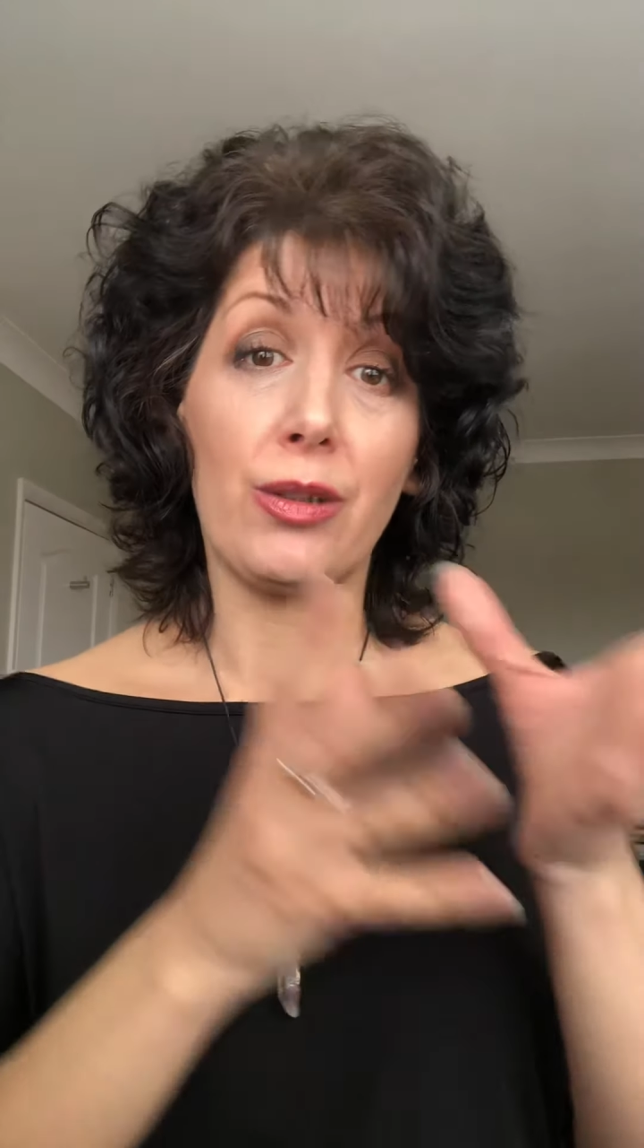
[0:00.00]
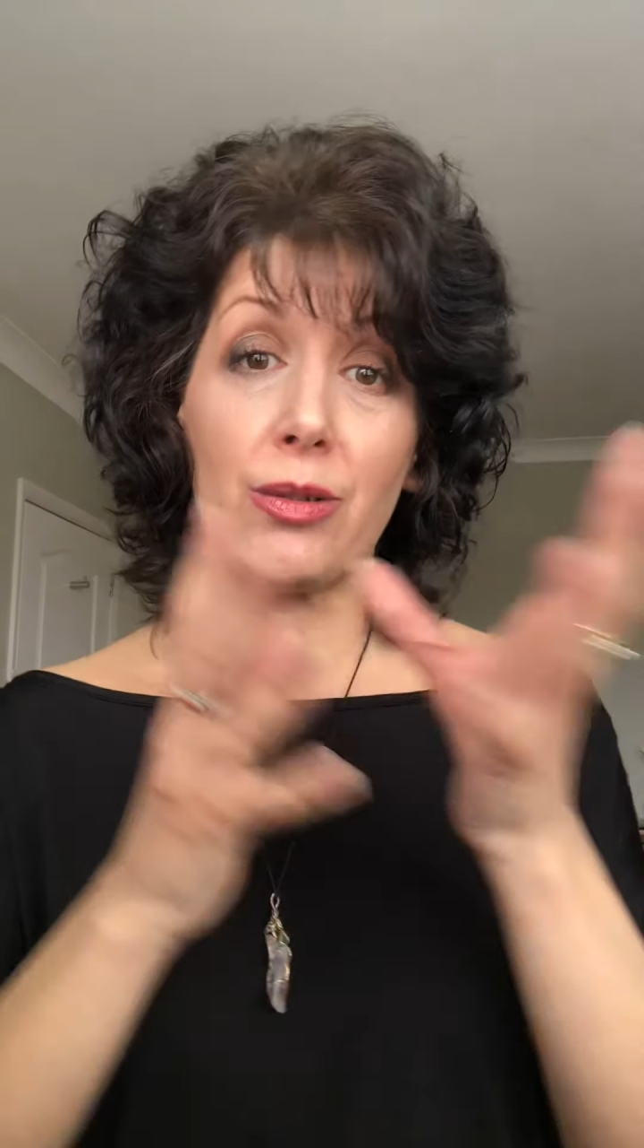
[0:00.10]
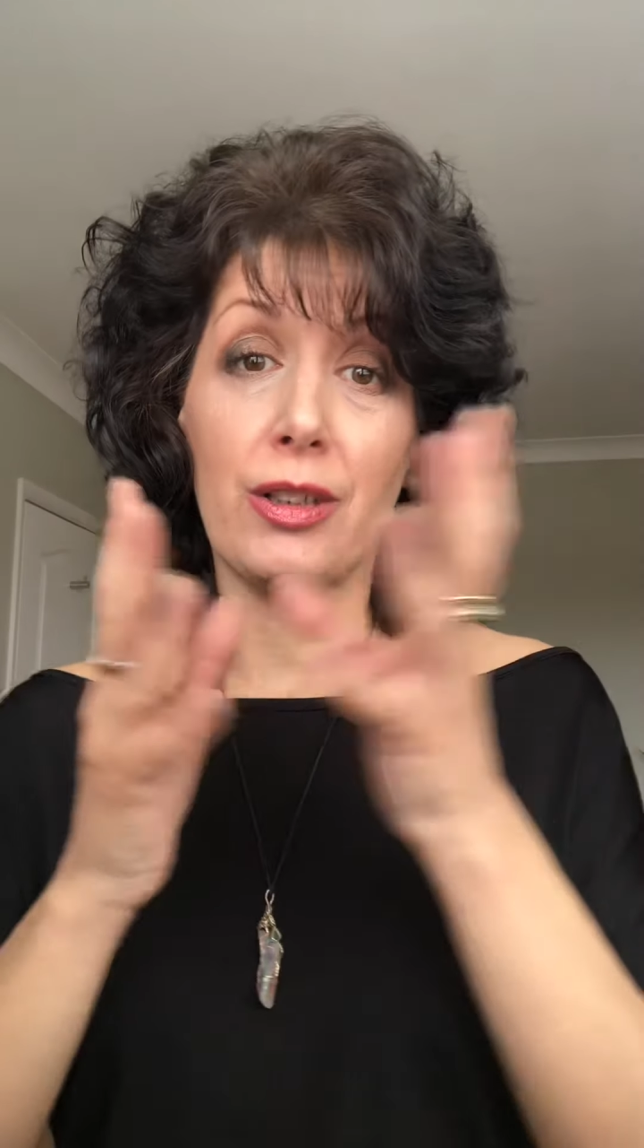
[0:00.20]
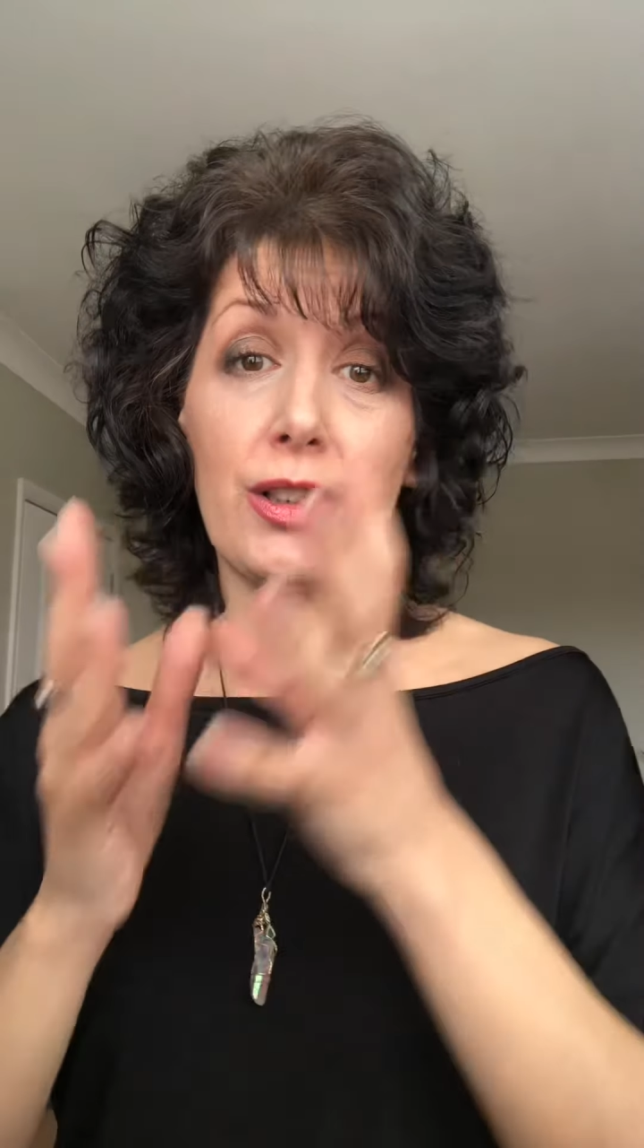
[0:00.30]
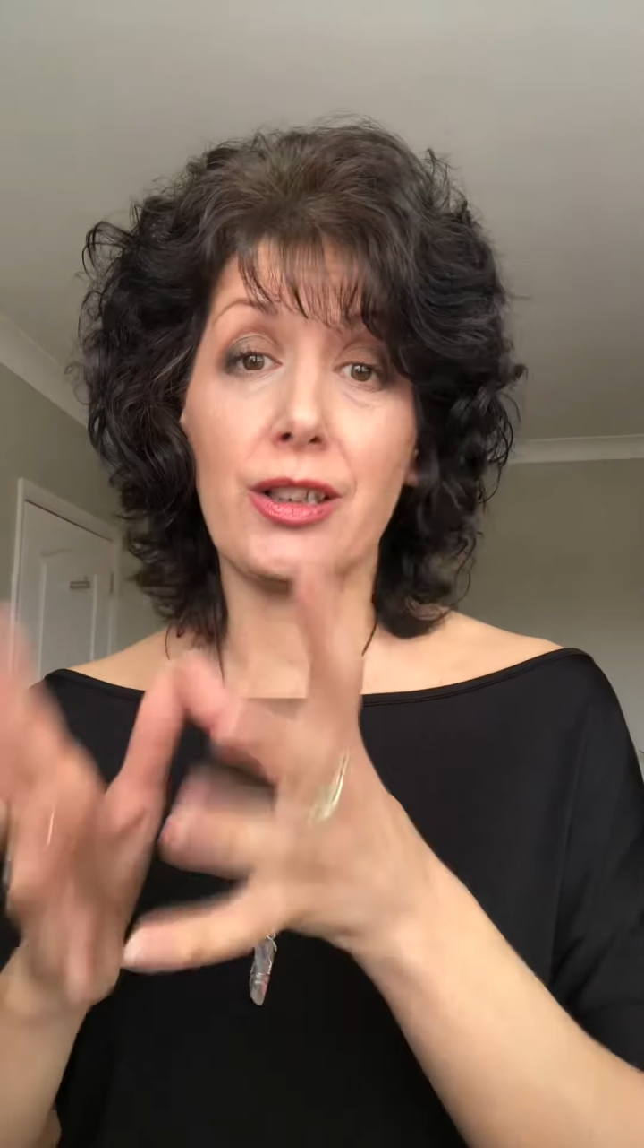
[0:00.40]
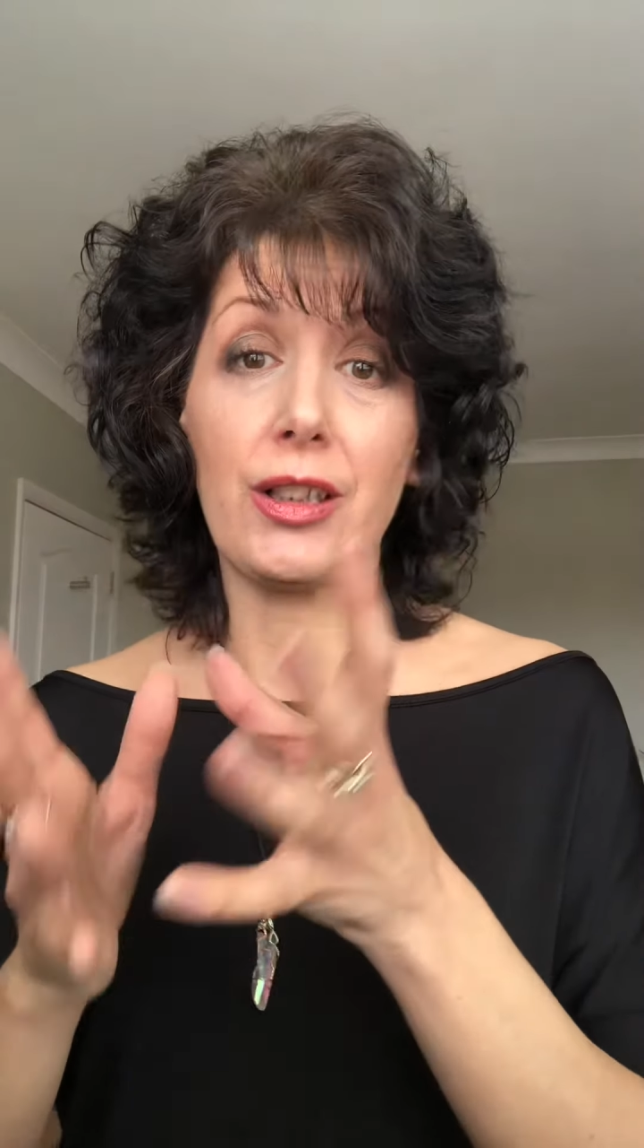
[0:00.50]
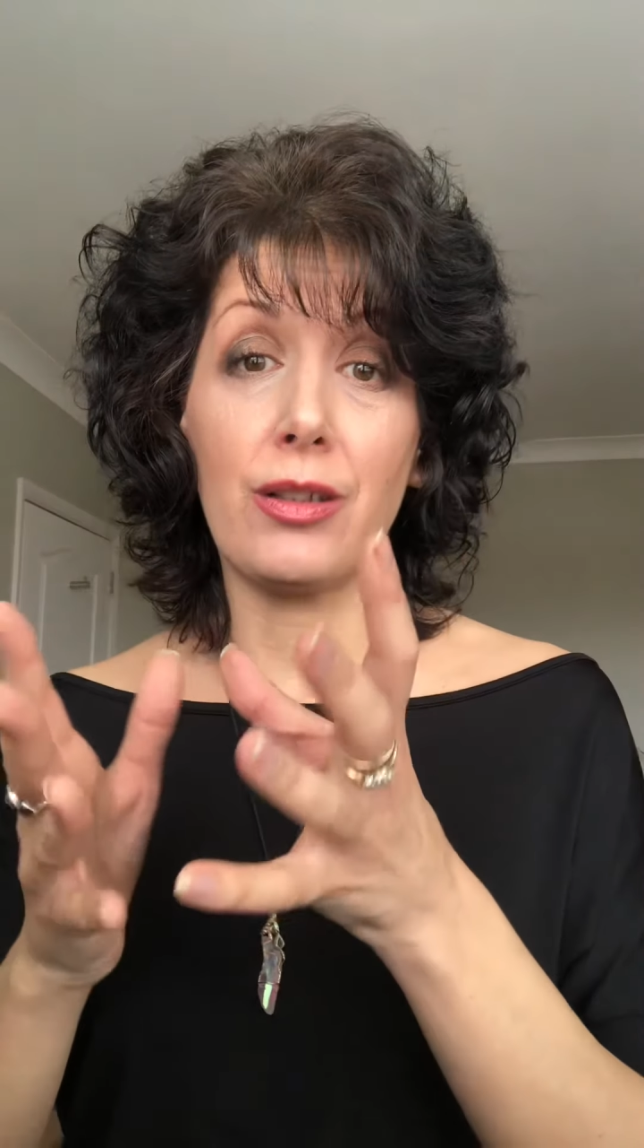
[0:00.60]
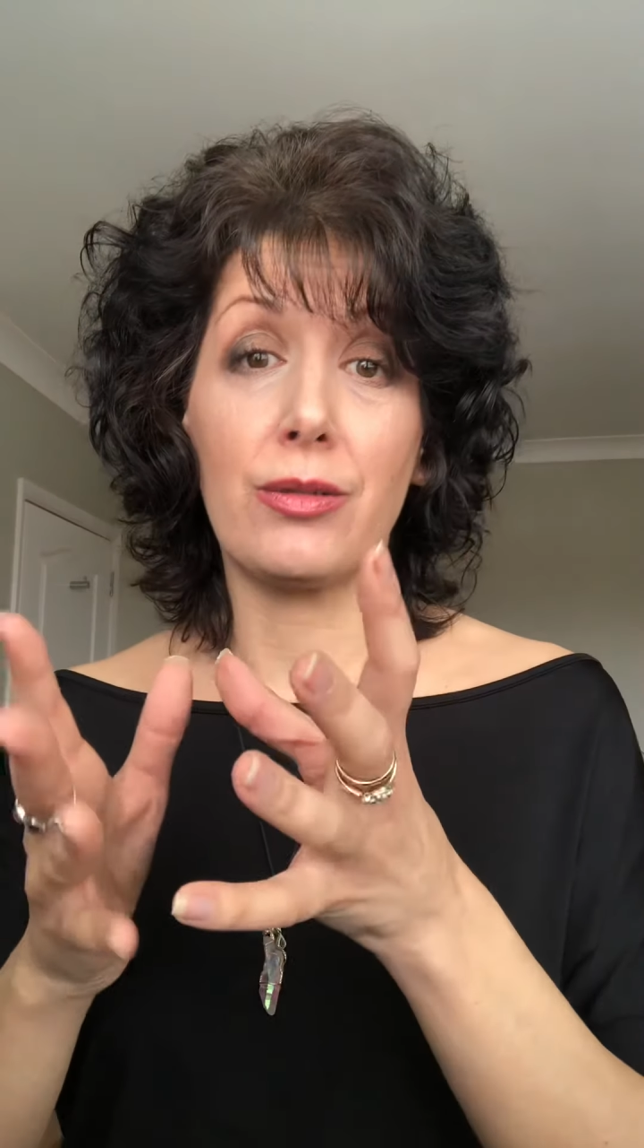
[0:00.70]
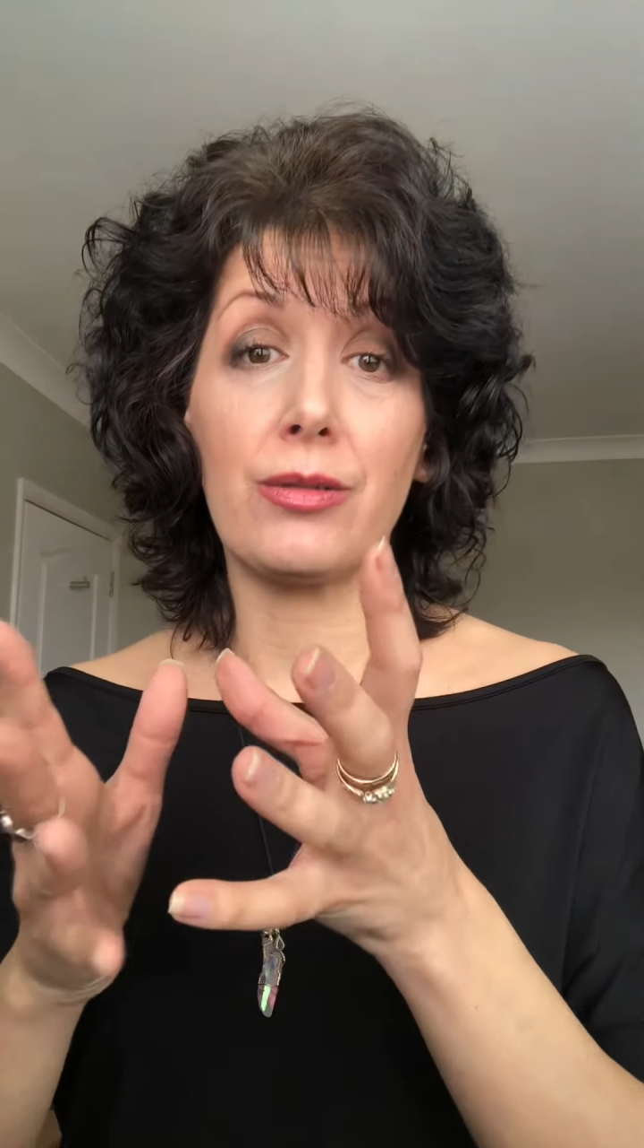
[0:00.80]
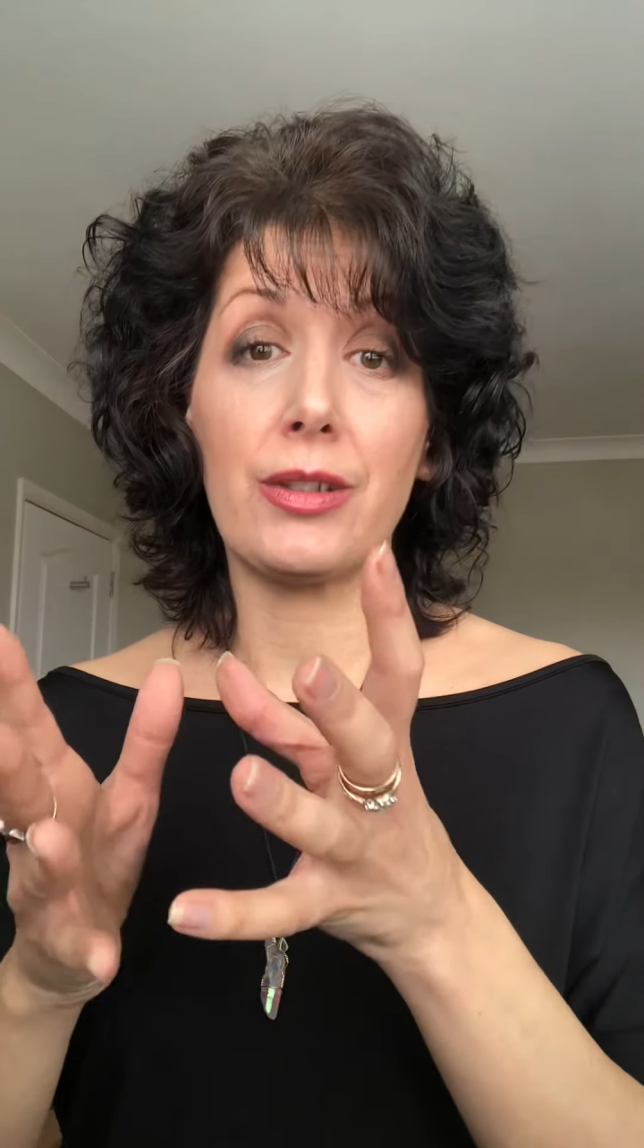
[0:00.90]
or the
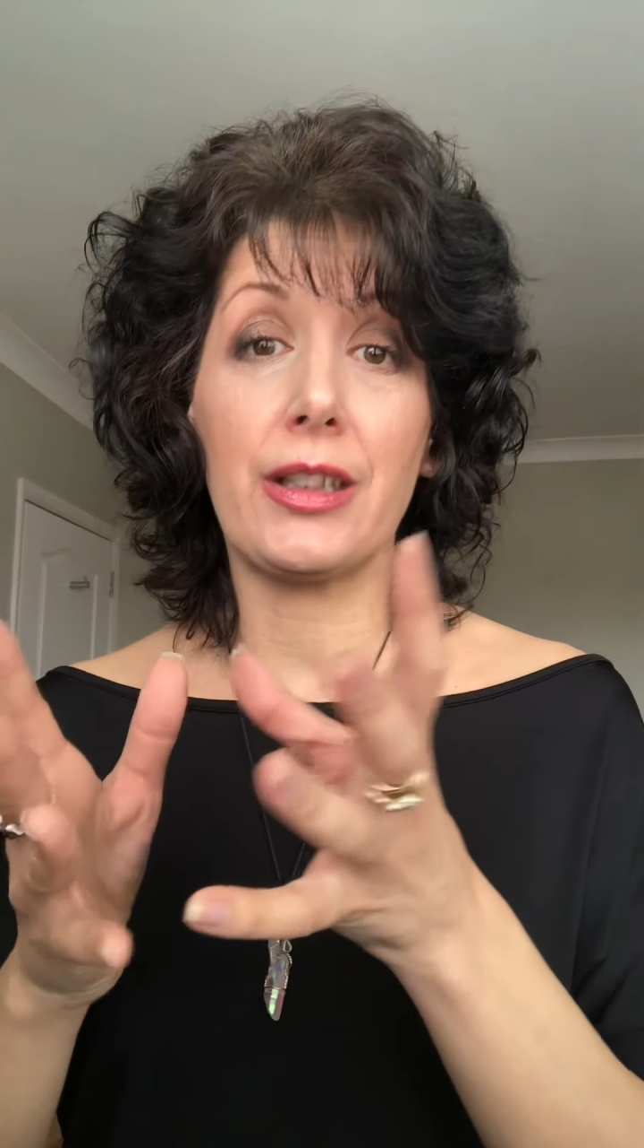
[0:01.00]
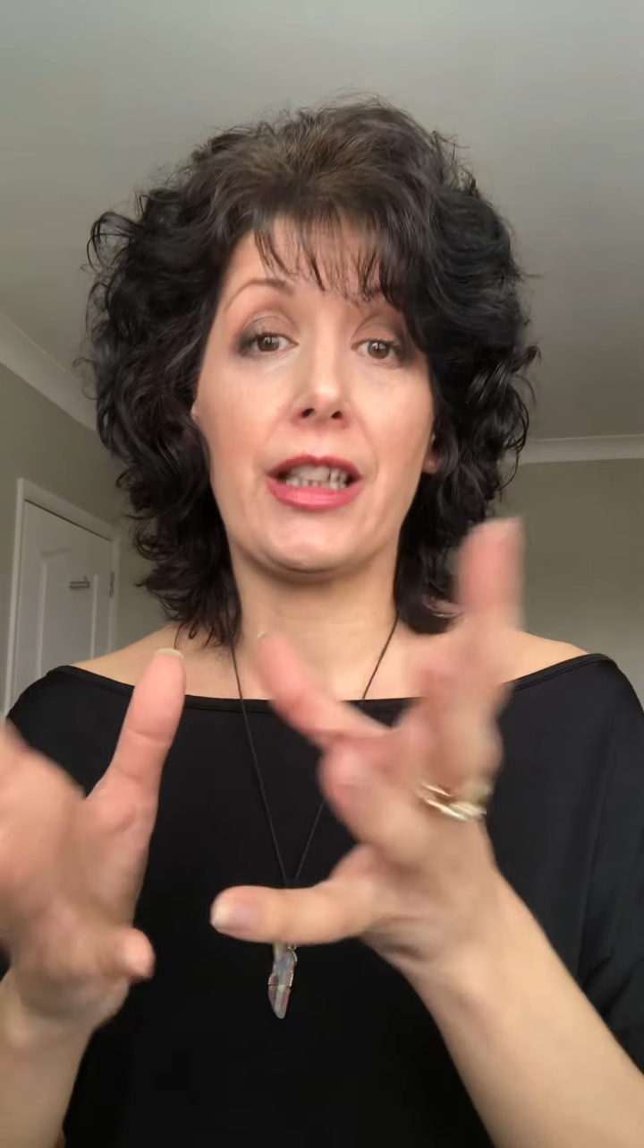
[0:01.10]
salt